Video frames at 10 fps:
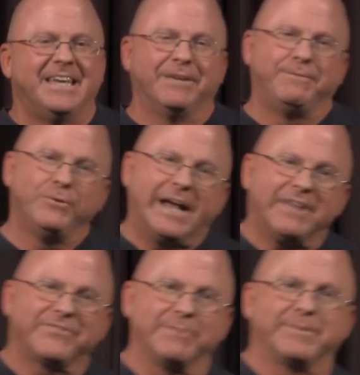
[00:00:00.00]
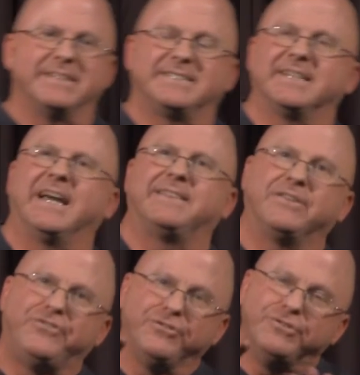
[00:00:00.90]
If you have something tonight
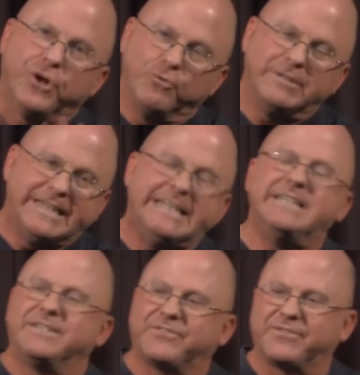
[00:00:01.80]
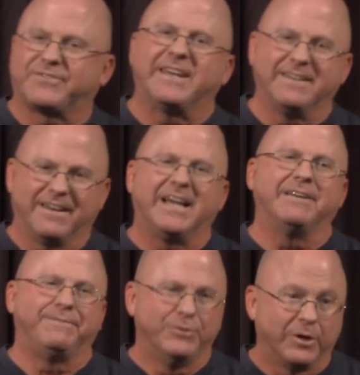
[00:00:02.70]
that you don't need to sustain
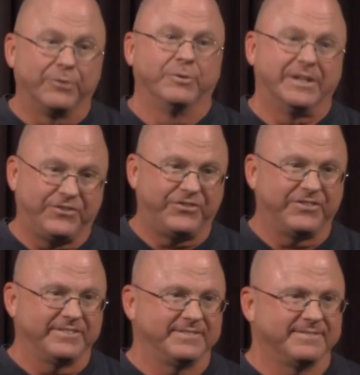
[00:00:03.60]
life, you are rich.